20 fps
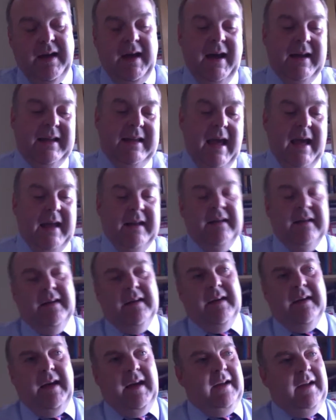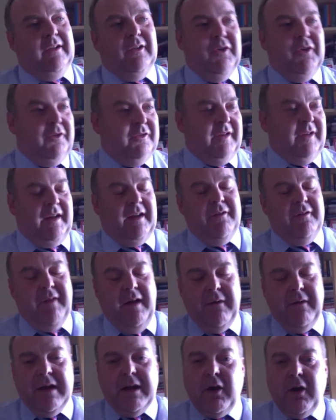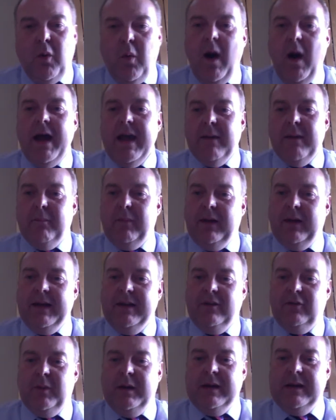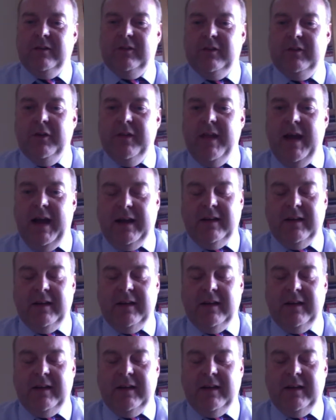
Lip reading: Again, it looks like a very quiet place when he's done that,